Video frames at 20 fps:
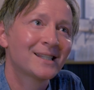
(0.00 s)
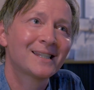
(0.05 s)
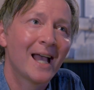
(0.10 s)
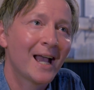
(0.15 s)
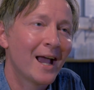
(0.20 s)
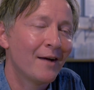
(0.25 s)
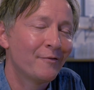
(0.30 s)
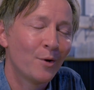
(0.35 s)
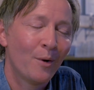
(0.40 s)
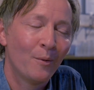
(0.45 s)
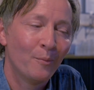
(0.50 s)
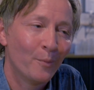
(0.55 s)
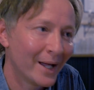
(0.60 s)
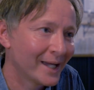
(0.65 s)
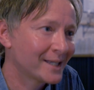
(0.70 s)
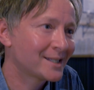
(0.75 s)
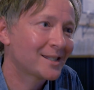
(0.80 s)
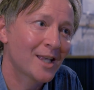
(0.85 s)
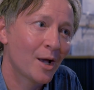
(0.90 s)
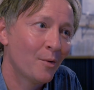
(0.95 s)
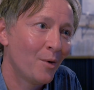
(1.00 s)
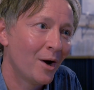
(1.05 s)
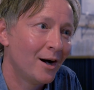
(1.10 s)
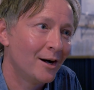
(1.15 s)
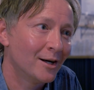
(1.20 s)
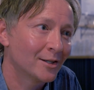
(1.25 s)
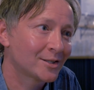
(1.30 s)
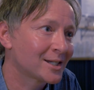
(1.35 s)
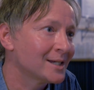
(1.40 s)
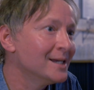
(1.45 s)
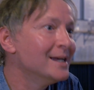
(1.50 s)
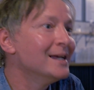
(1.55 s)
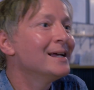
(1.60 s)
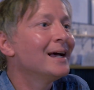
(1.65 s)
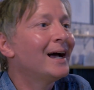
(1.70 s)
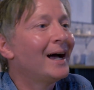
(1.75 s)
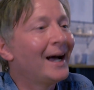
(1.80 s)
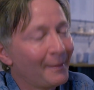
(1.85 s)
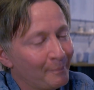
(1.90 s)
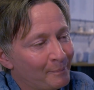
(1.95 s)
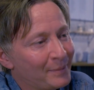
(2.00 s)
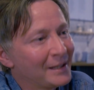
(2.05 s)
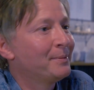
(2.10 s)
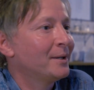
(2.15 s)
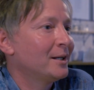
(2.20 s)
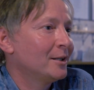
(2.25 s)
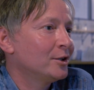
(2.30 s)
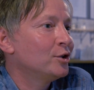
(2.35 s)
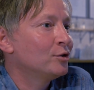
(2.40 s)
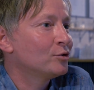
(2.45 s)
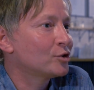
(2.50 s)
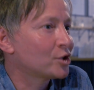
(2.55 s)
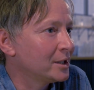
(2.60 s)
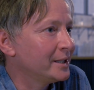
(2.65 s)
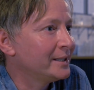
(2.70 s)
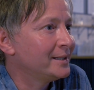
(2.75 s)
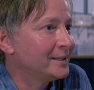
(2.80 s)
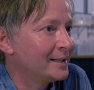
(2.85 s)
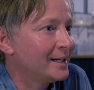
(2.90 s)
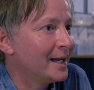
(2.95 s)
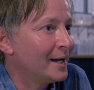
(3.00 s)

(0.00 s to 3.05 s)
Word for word: say, everyone works so hard, and people are usually, you